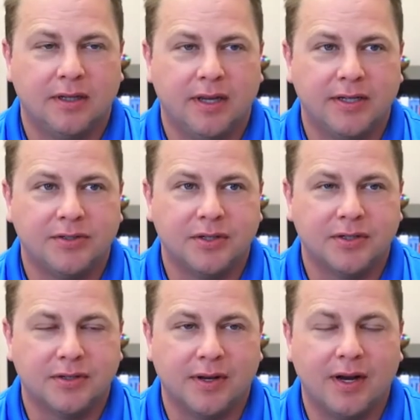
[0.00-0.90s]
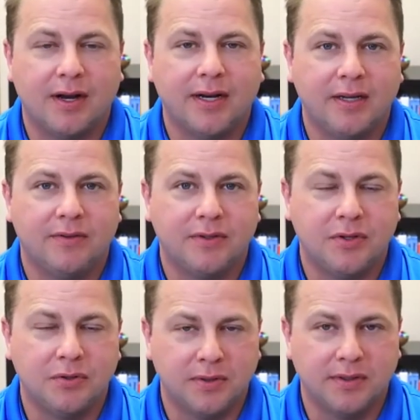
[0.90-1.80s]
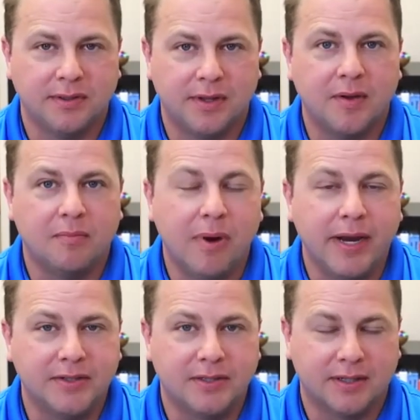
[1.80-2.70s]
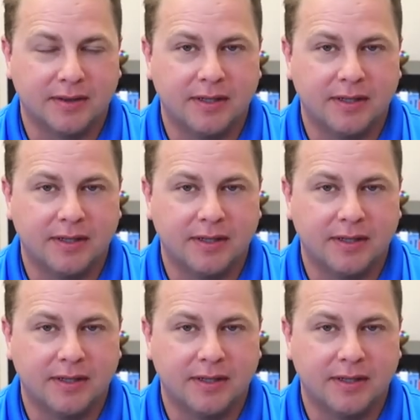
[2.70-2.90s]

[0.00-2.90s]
is just not even doing the basic